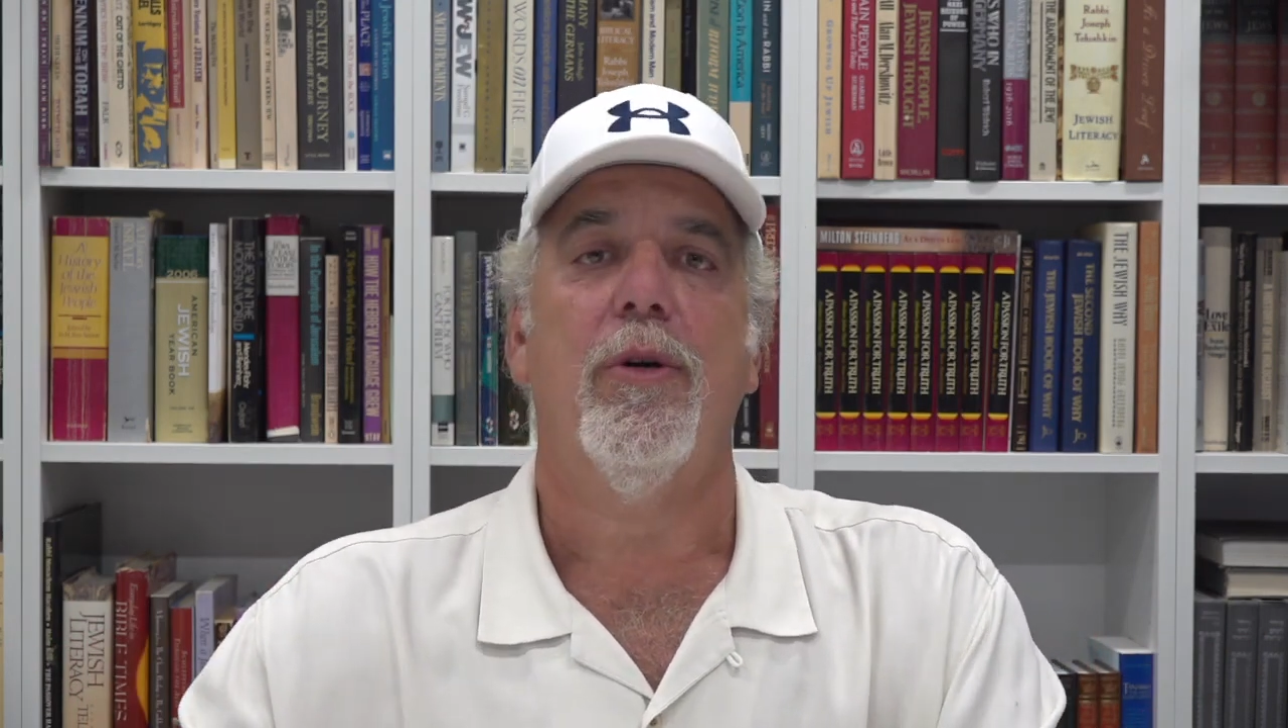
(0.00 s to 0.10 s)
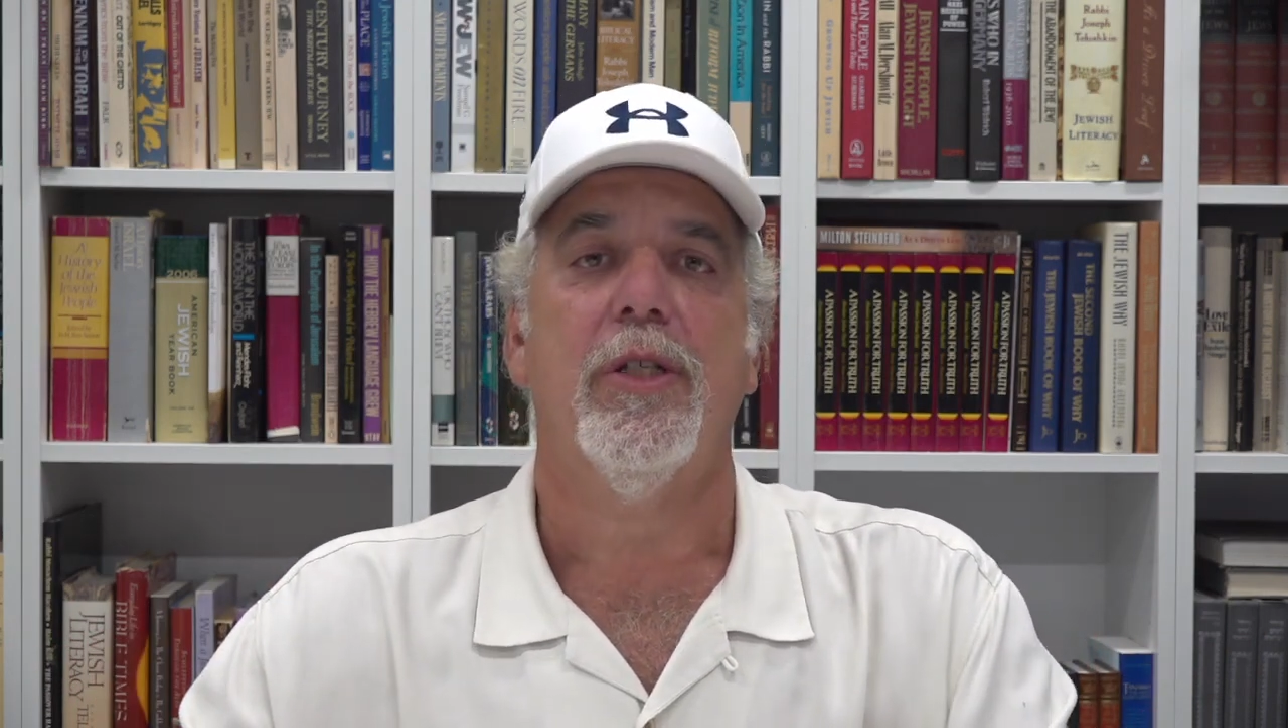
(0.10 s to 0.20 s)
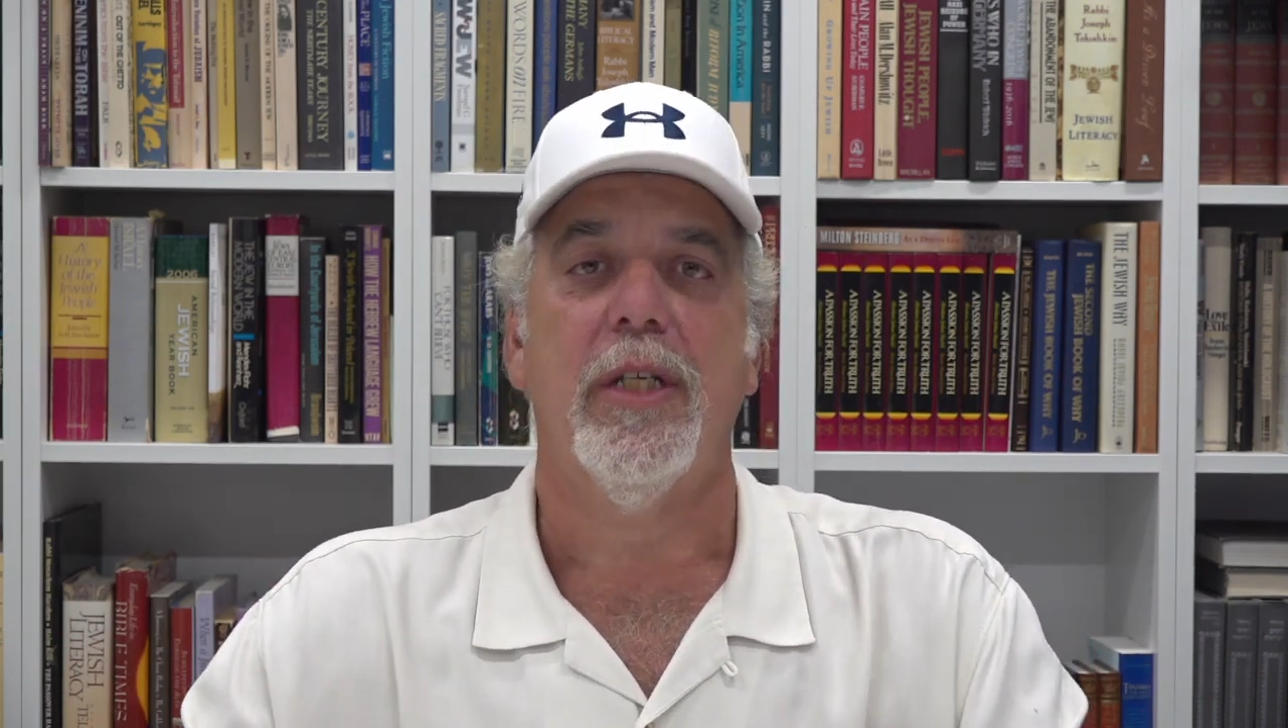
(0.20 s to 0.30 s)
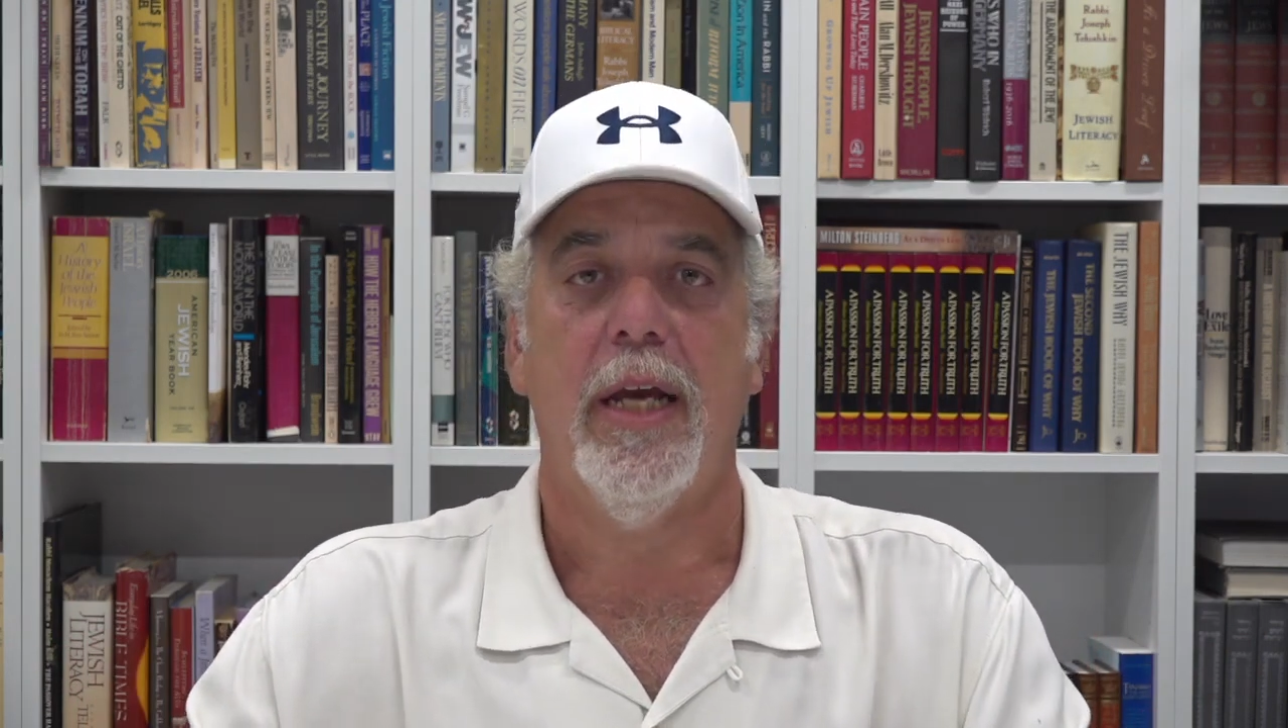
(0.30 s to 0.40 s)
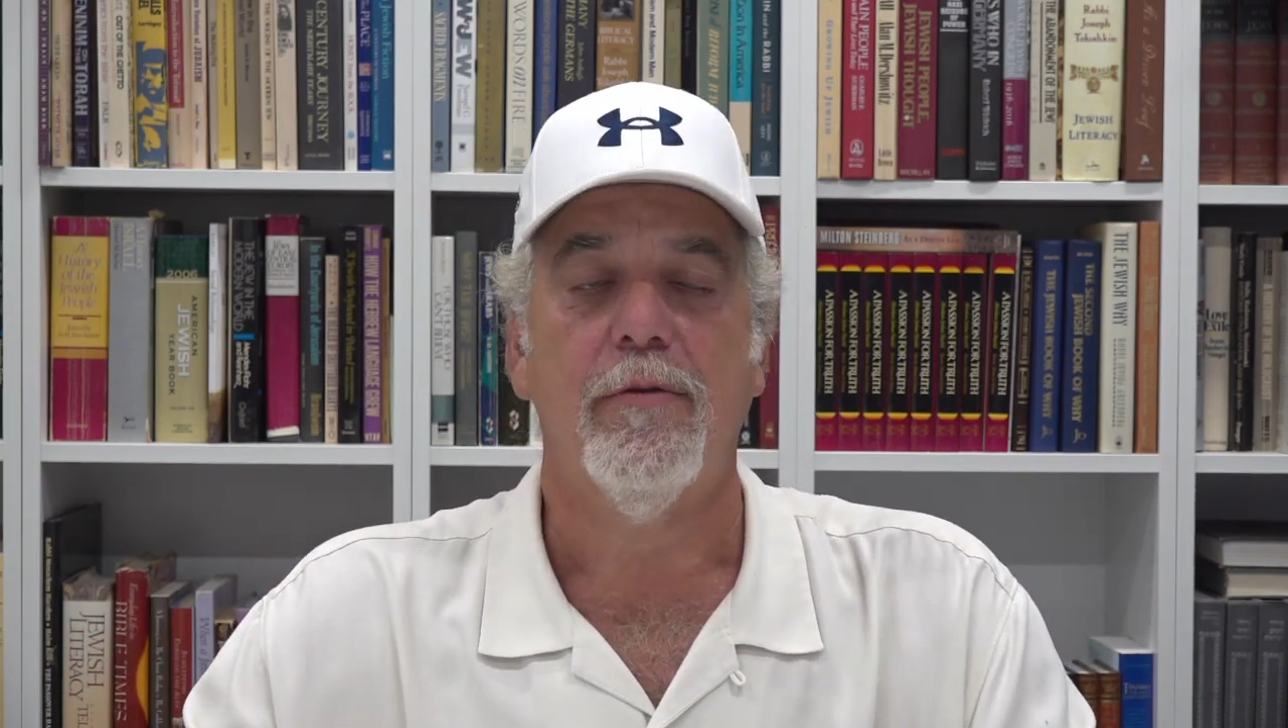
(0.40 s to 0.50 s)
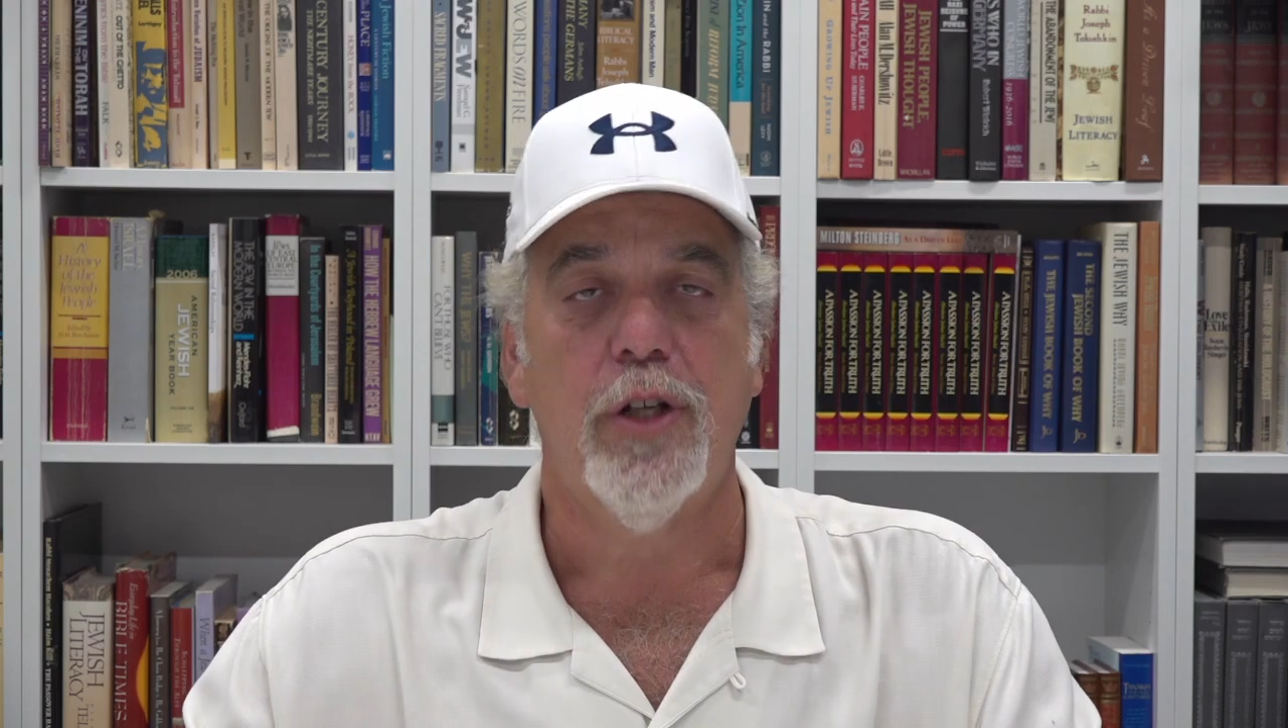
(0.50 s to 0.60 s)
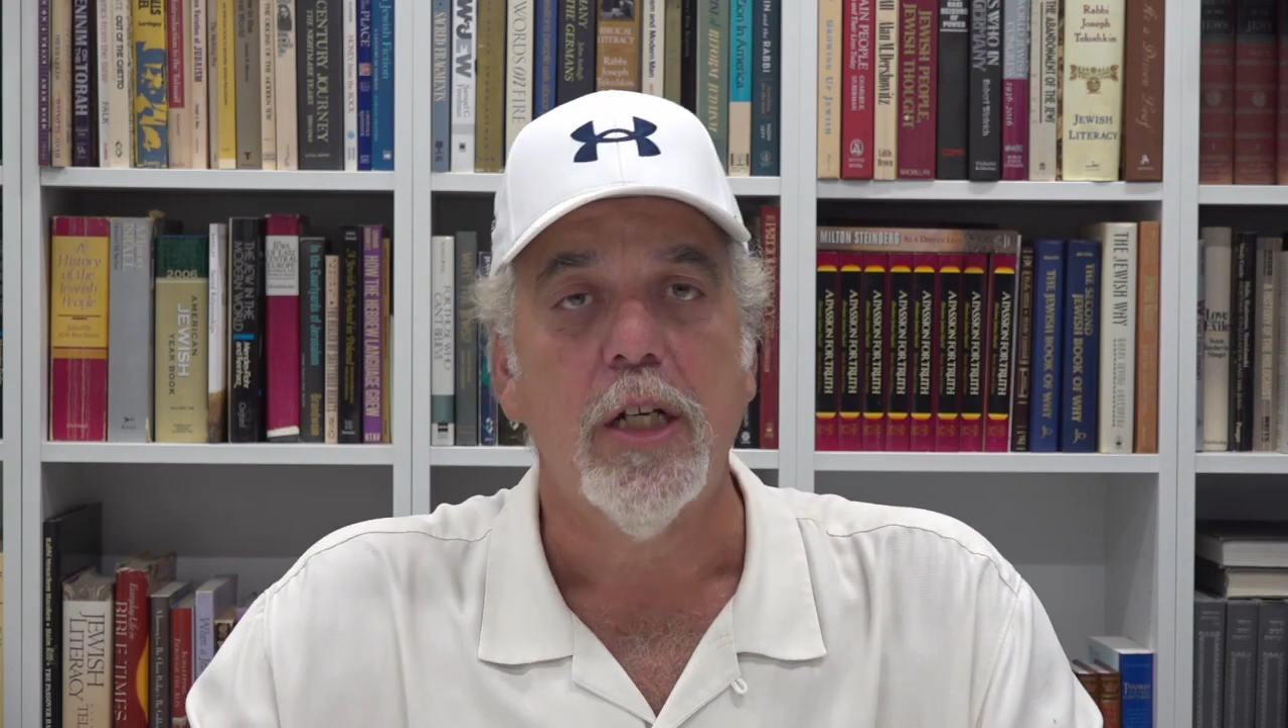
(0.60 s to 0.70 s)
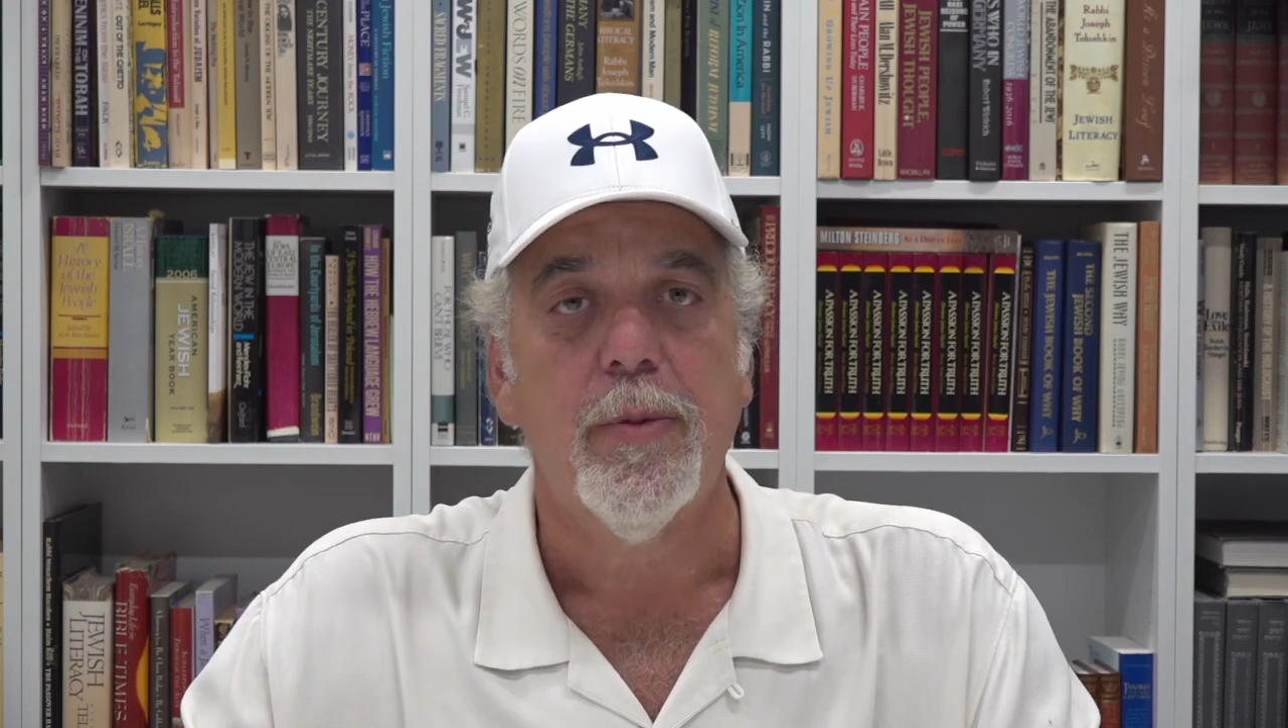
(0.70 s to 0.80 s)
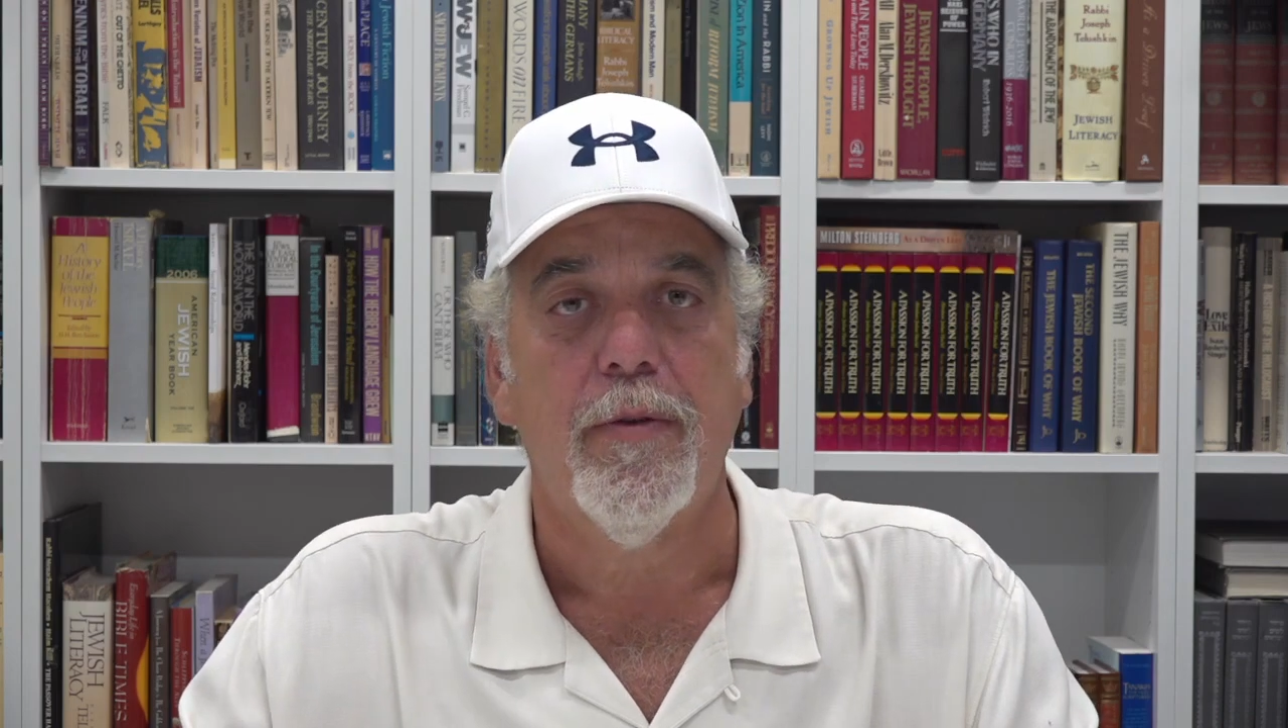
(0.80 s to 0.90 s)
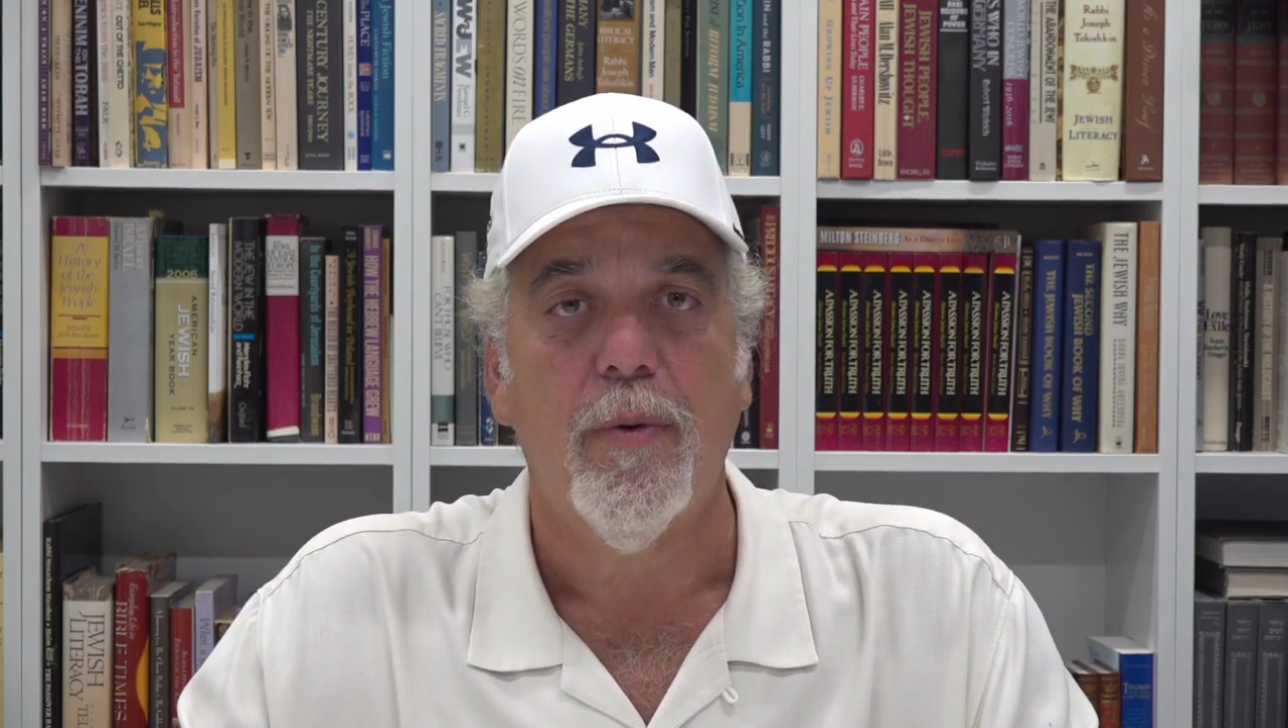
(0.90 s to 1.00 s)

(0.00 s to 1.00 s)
it's a day of judgment